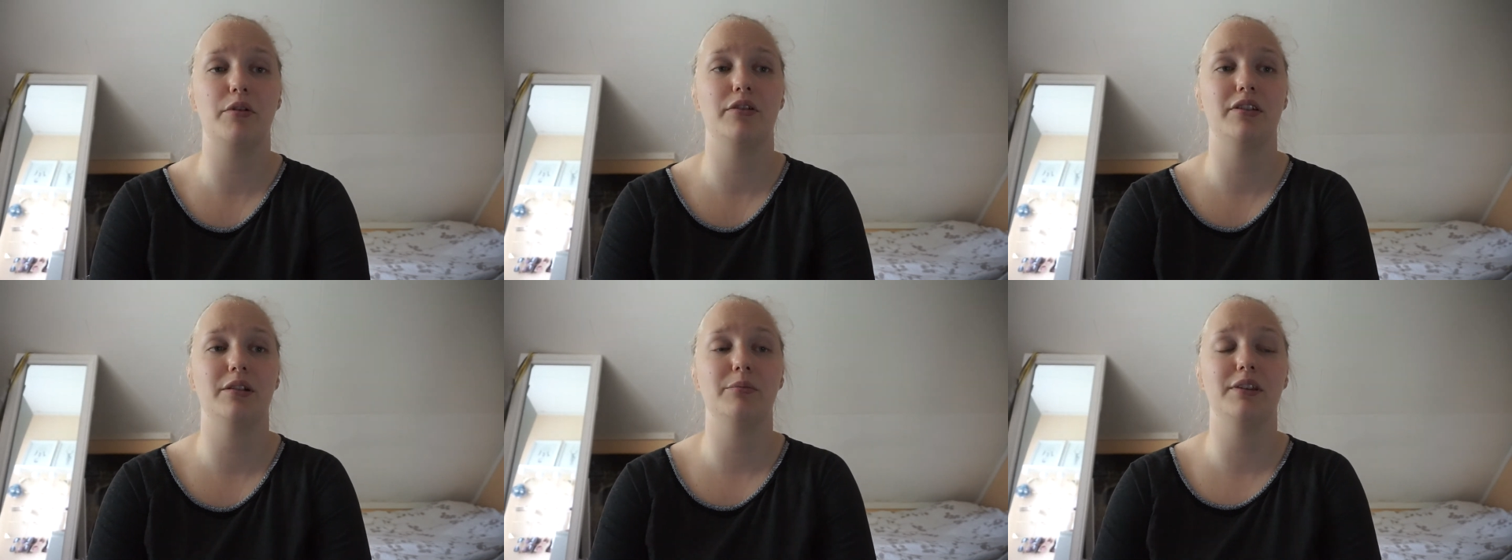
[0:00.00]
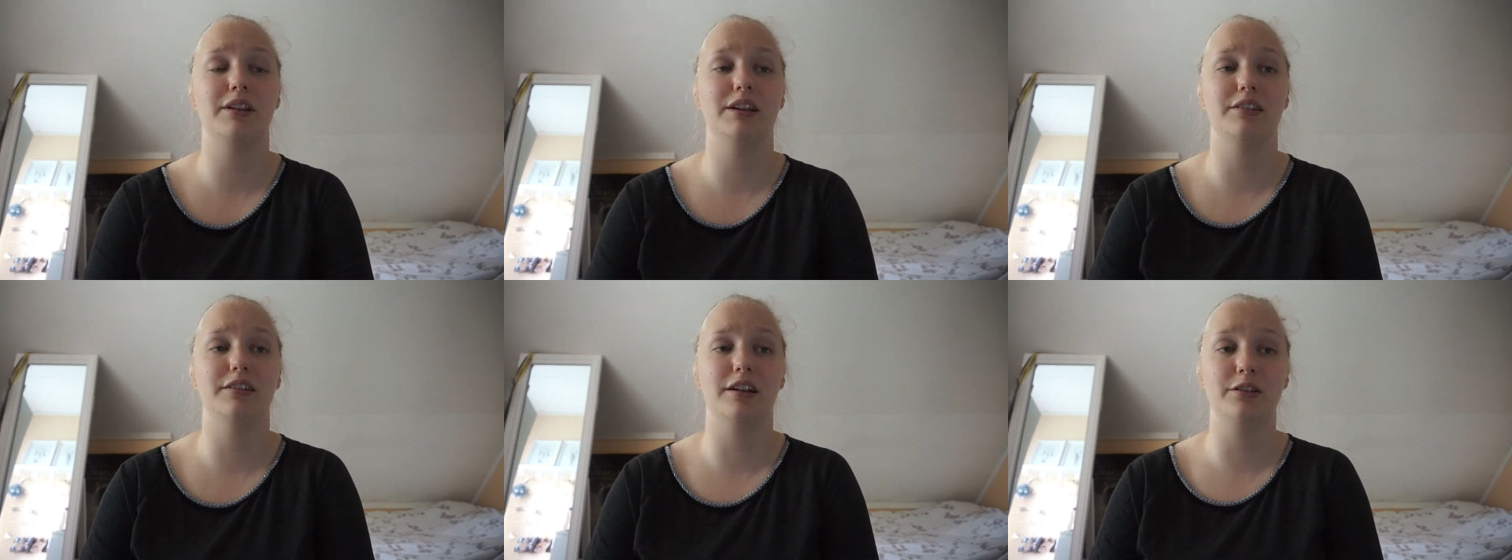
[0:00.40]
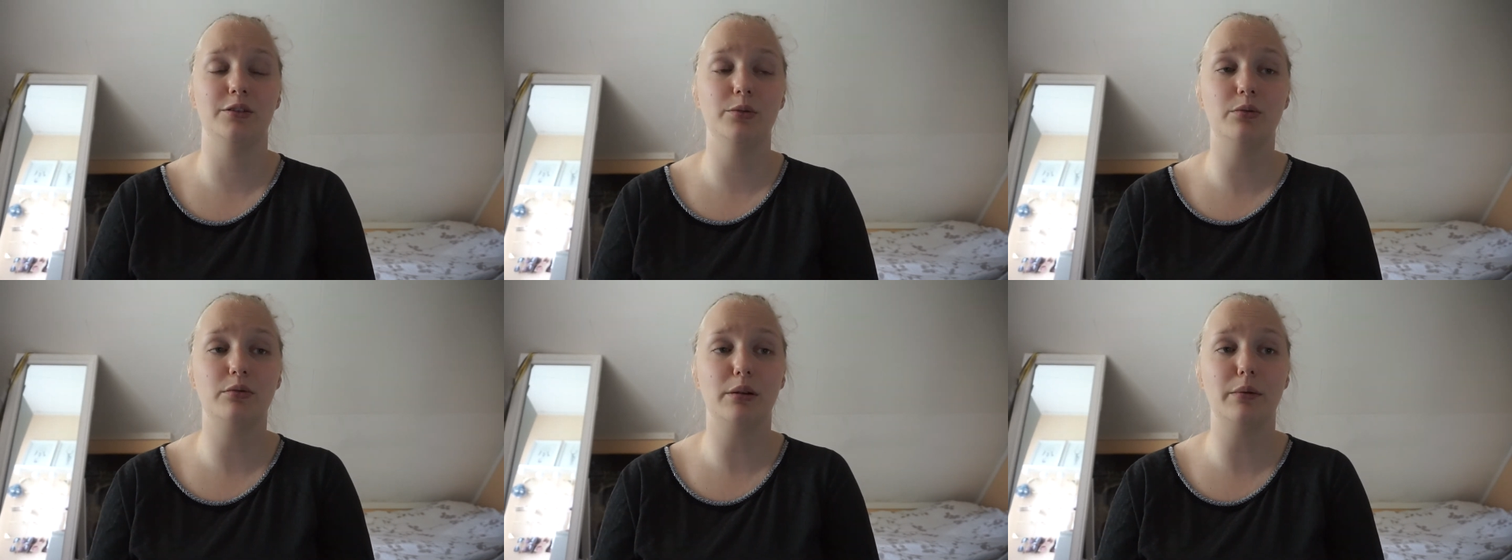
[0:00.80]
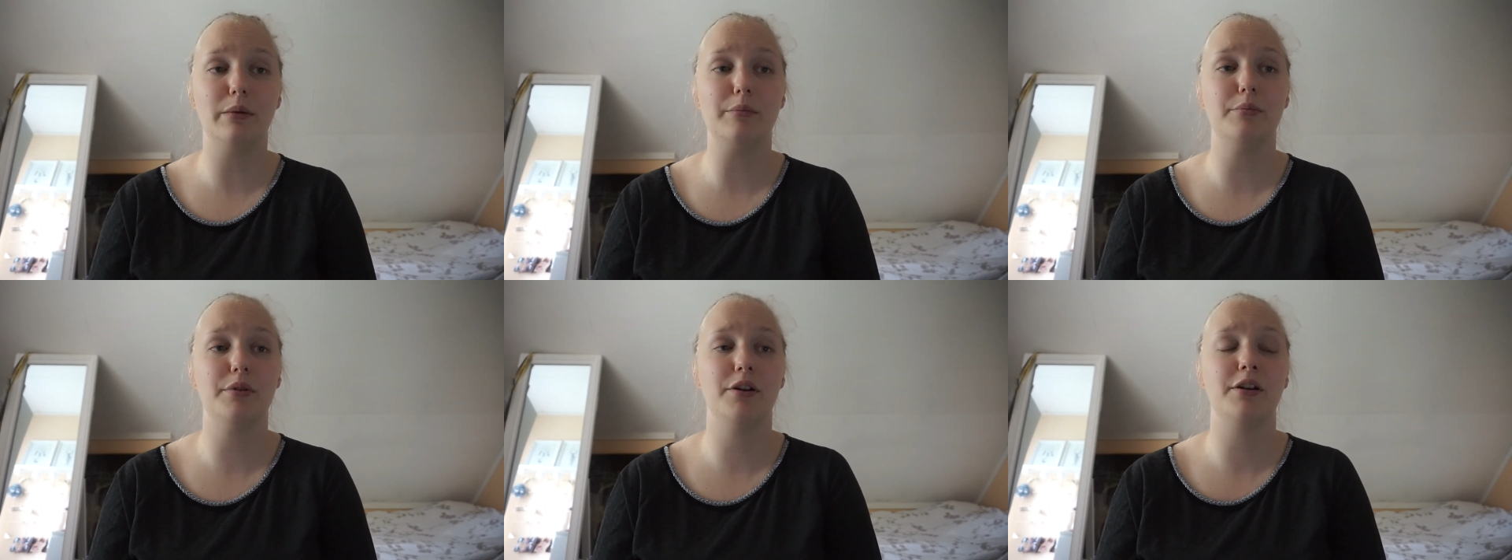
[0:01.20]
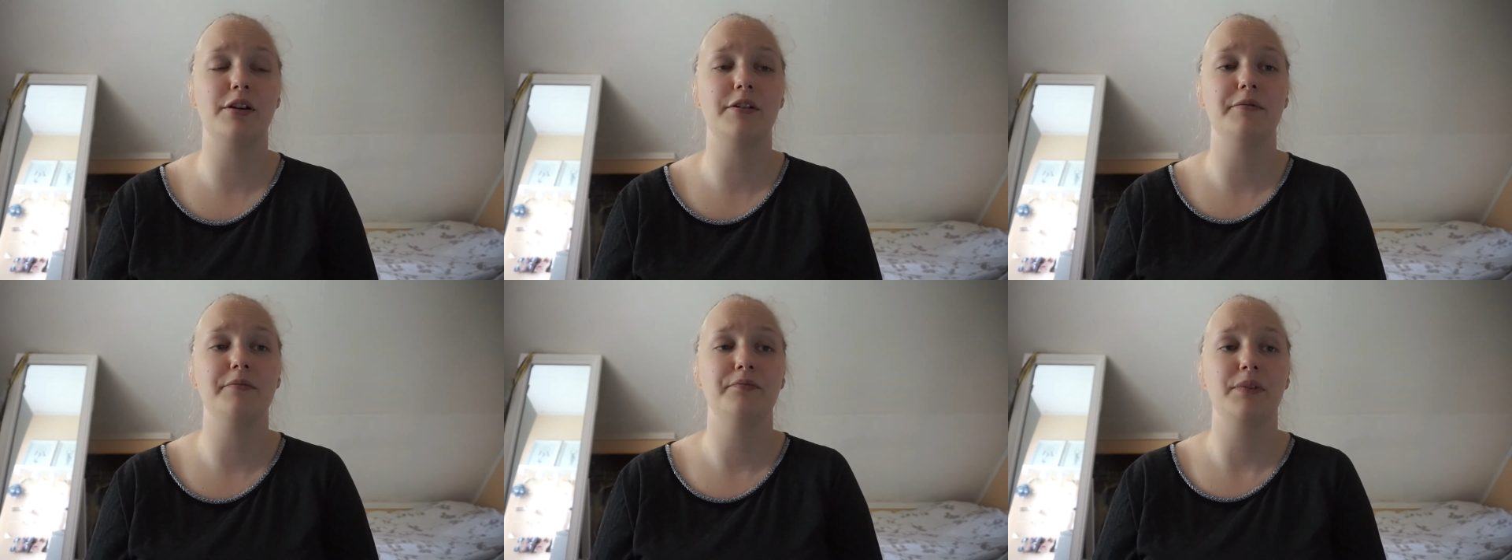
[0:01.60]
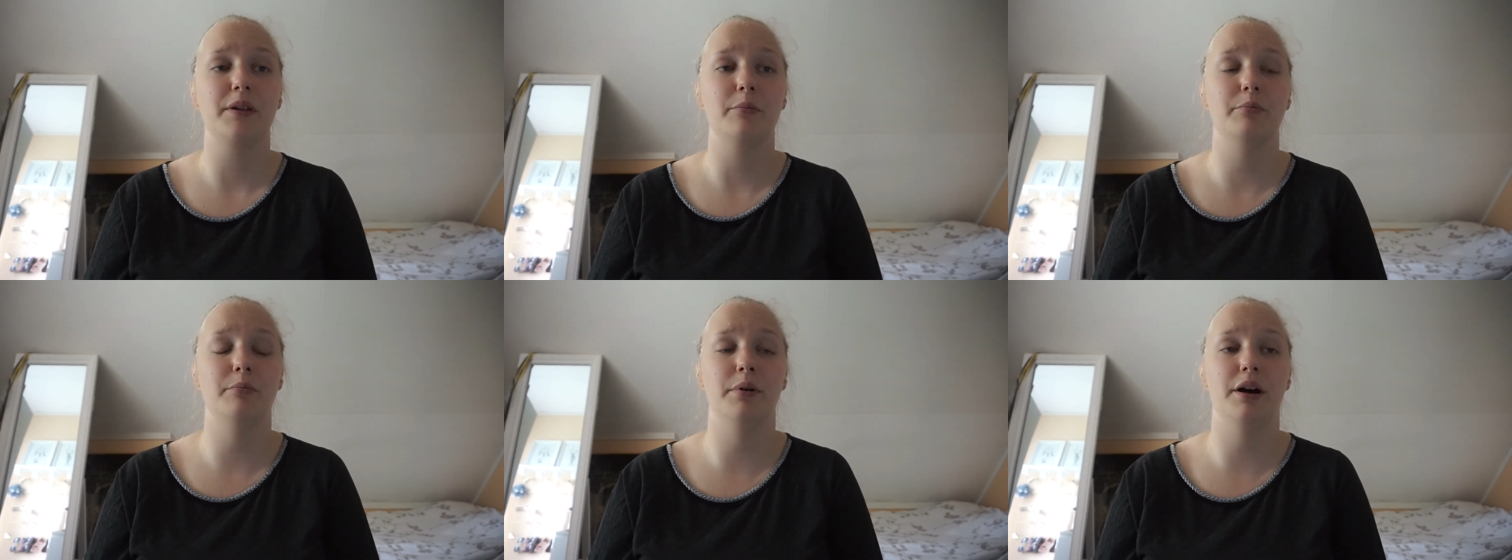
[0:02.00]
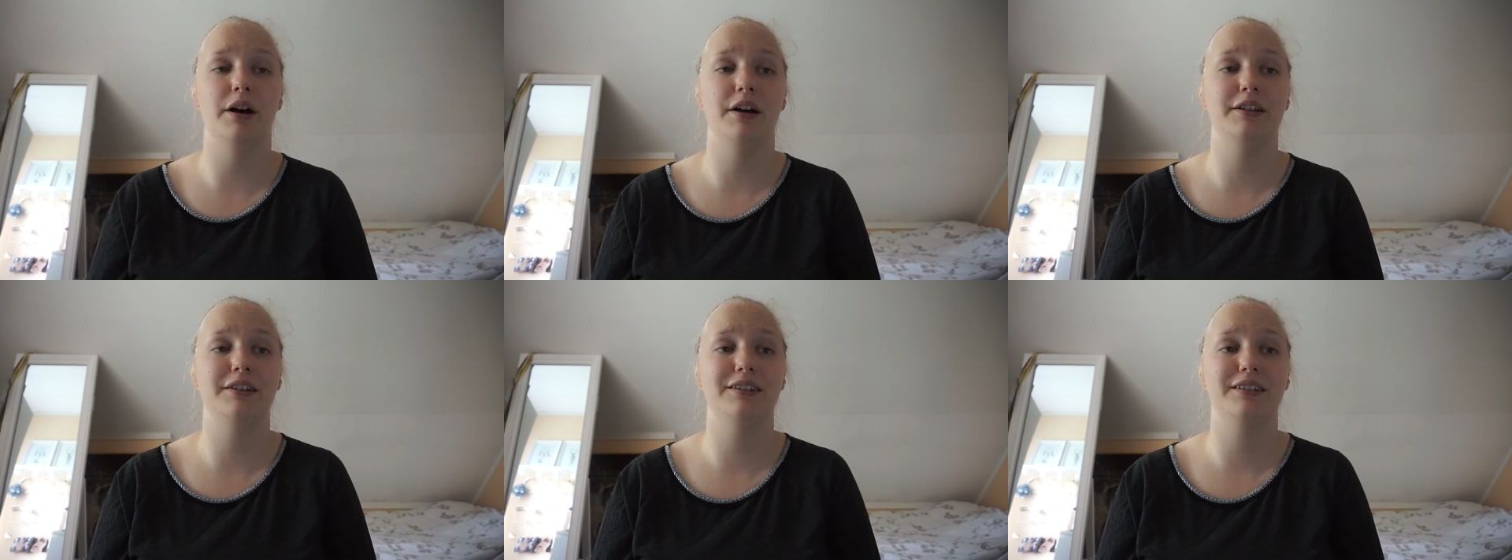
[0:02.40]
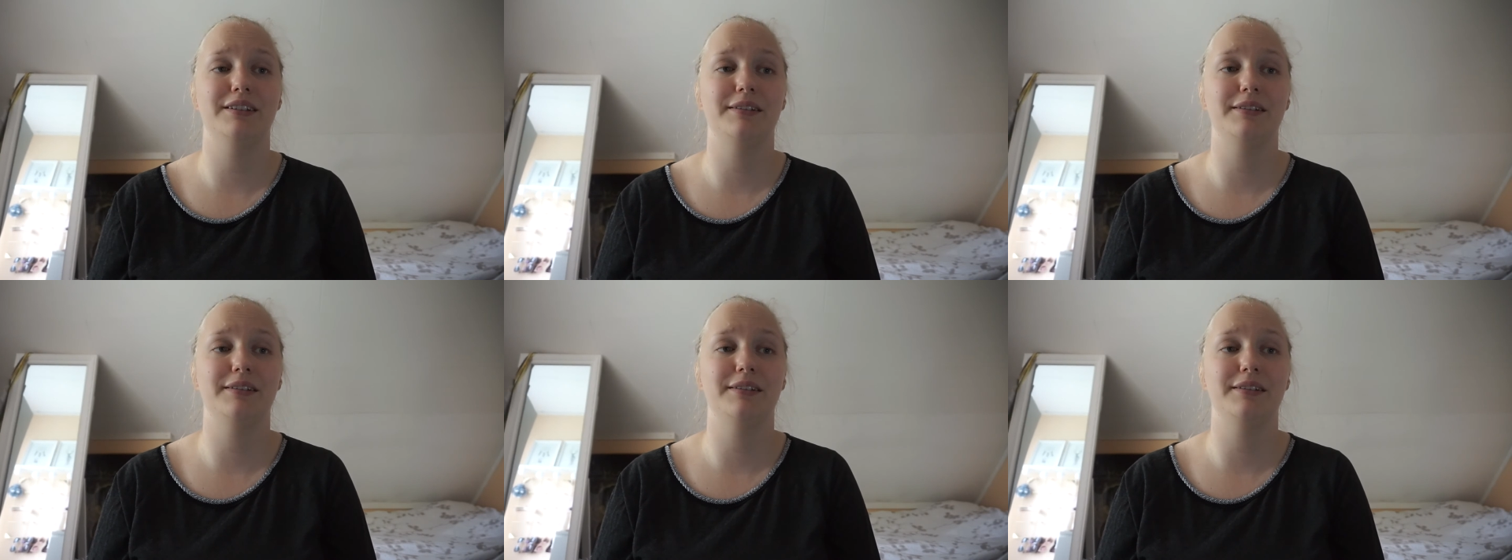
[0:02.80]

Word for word: some things I do remember, but